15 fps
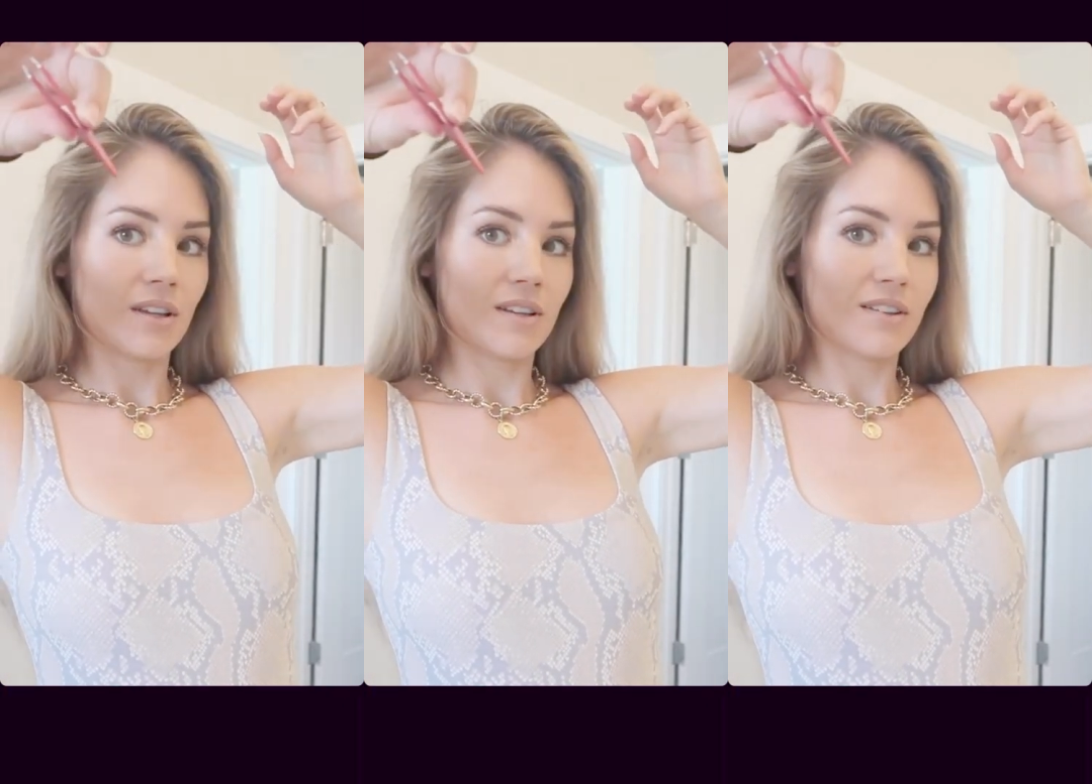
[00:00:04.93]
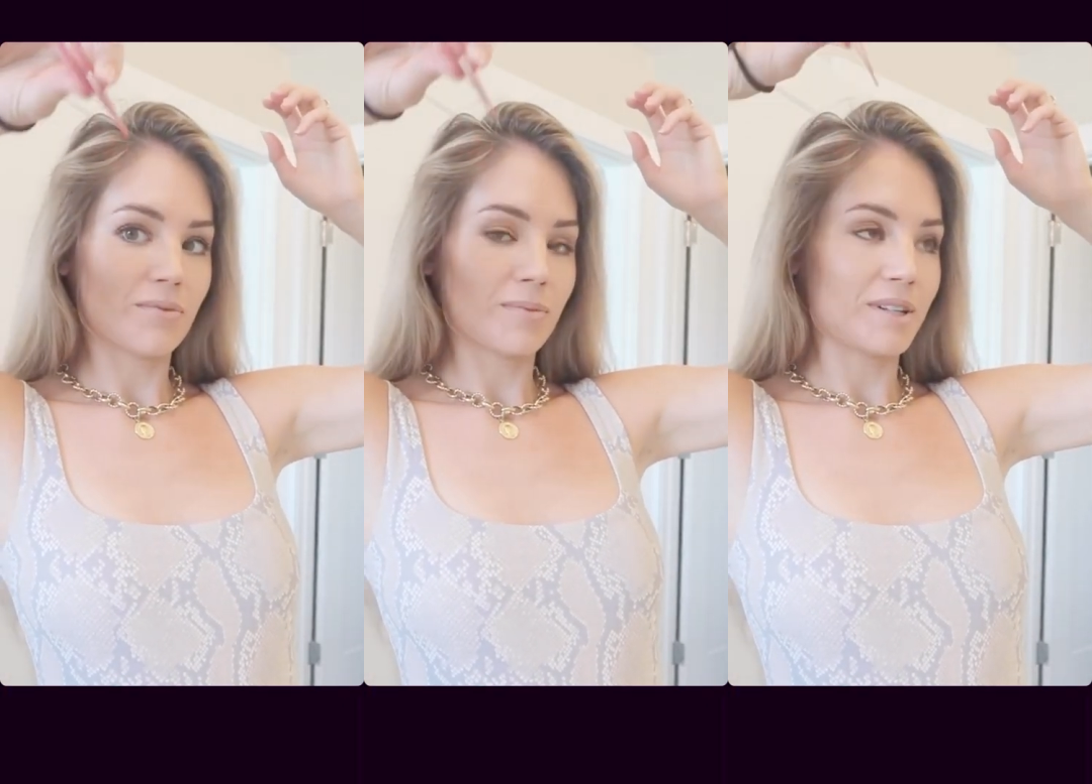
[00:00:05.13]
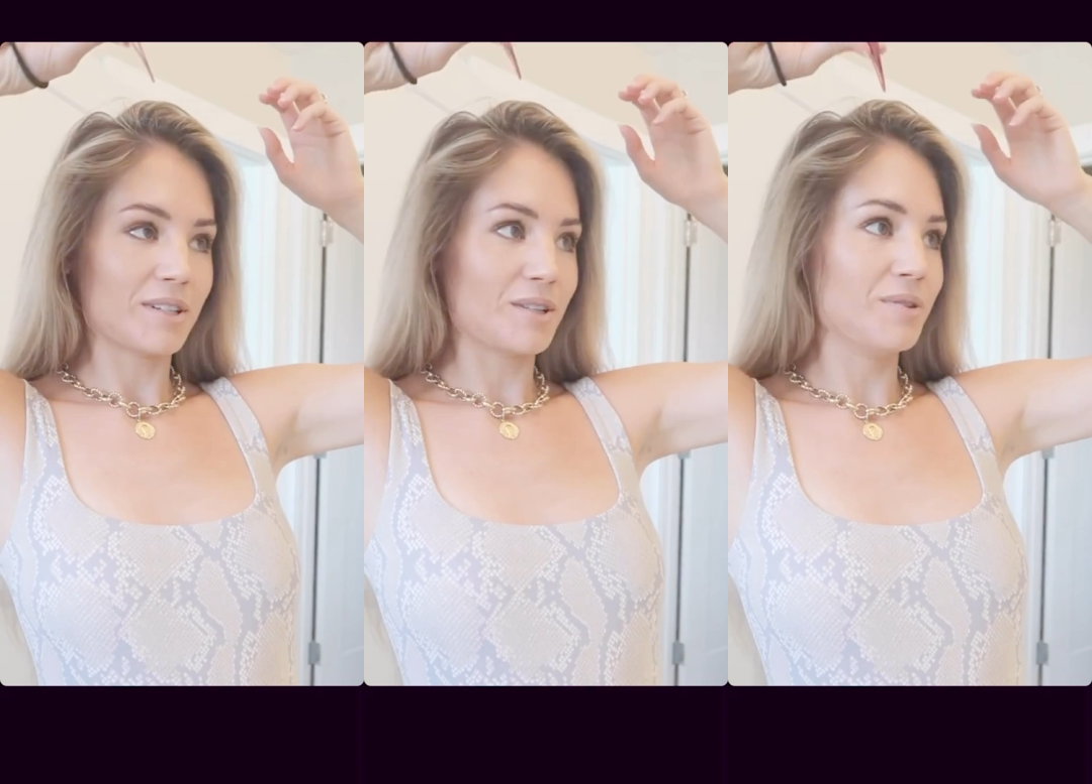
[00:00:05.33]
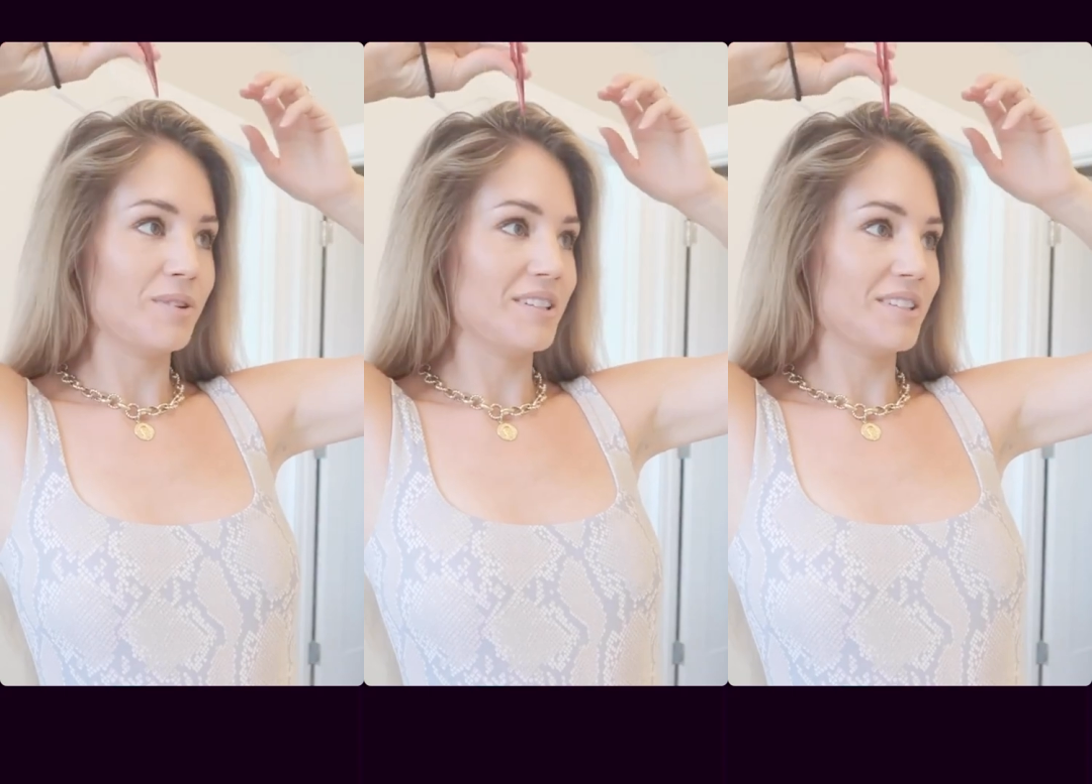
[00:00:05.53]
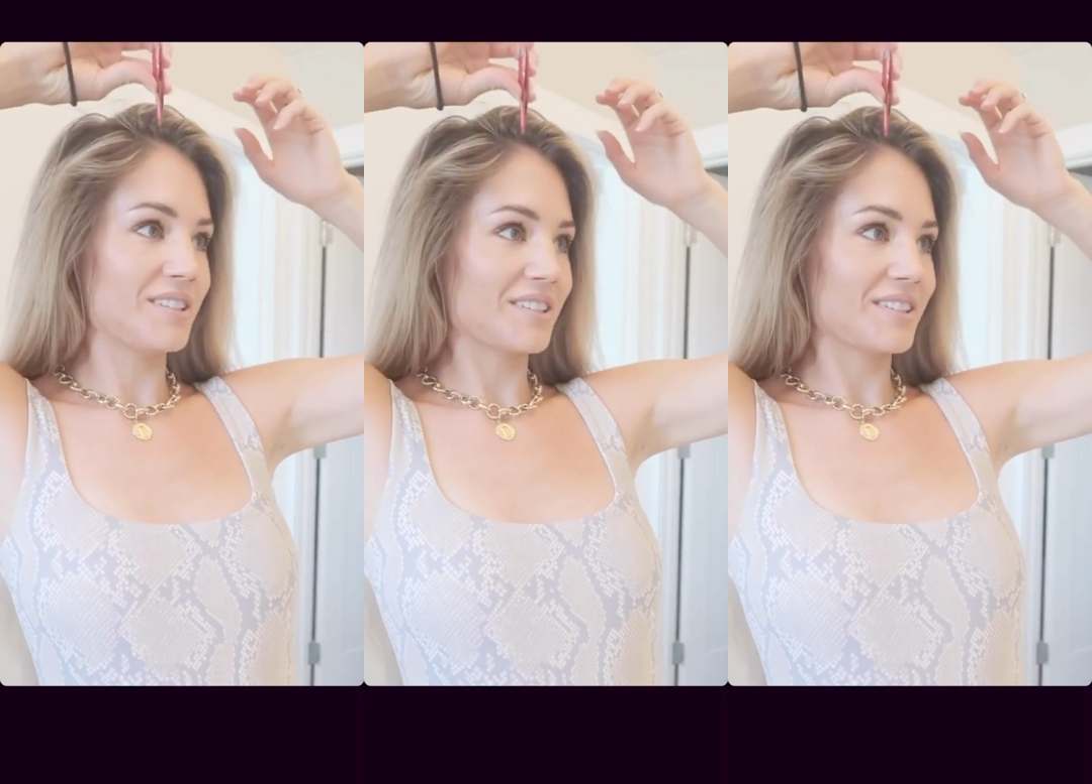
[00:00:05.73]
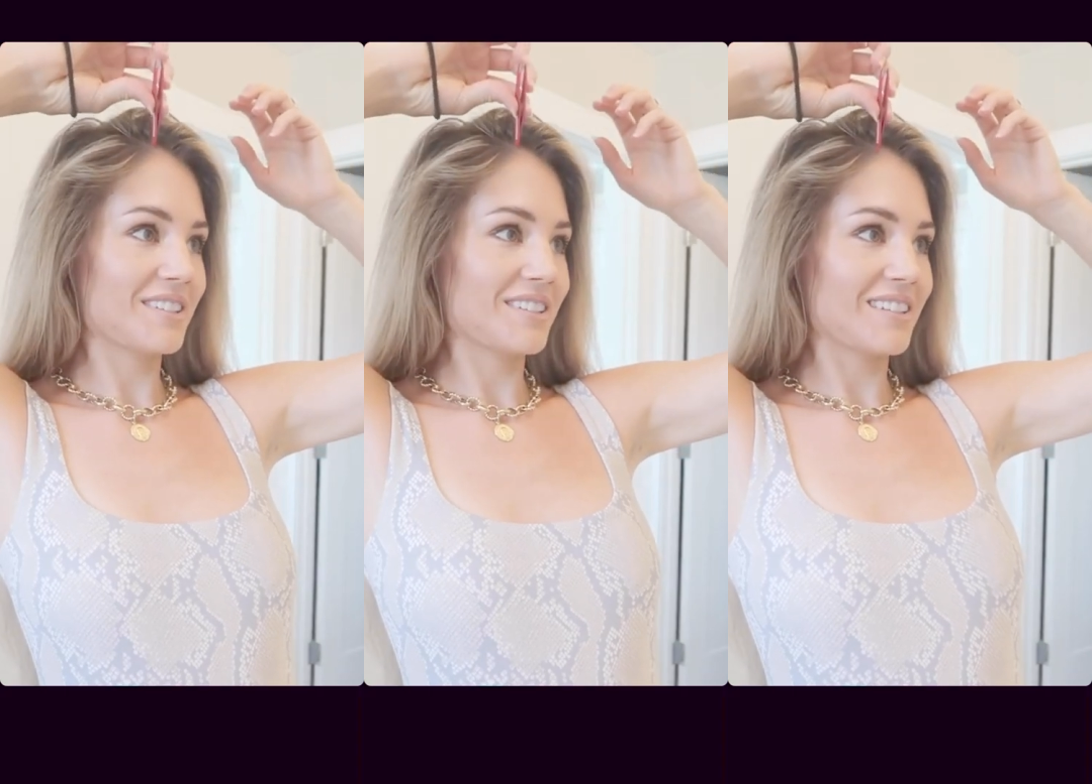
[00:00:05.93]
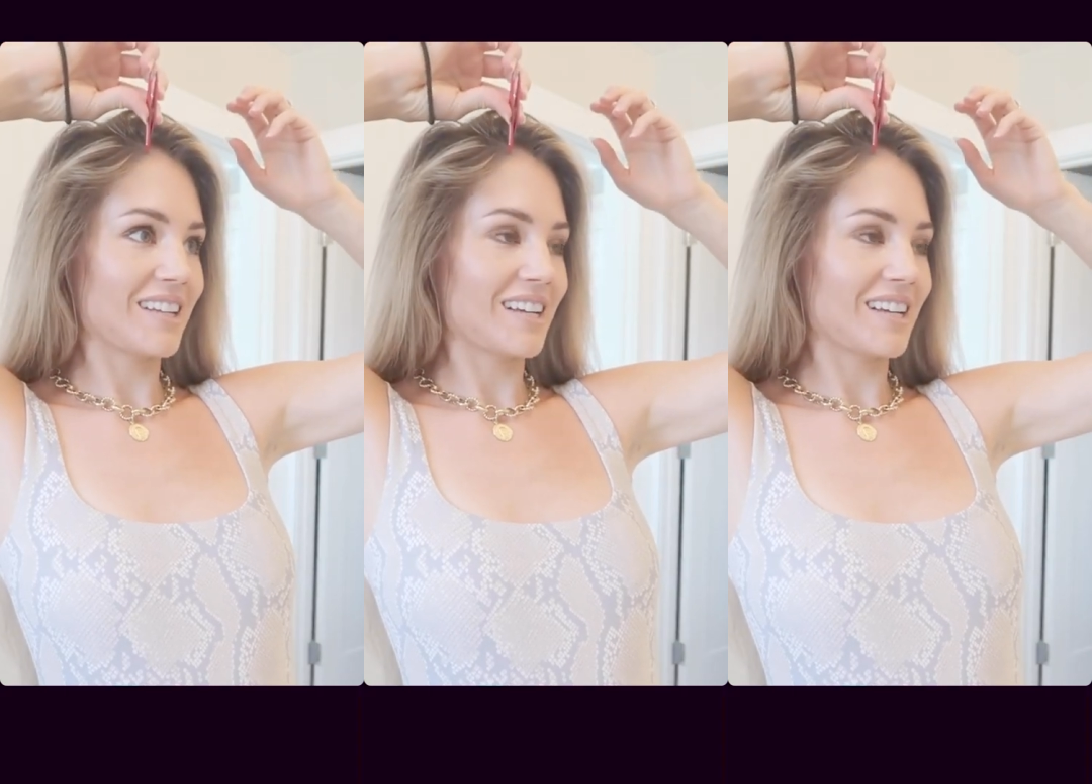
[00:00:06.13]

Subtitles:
end of my tweezers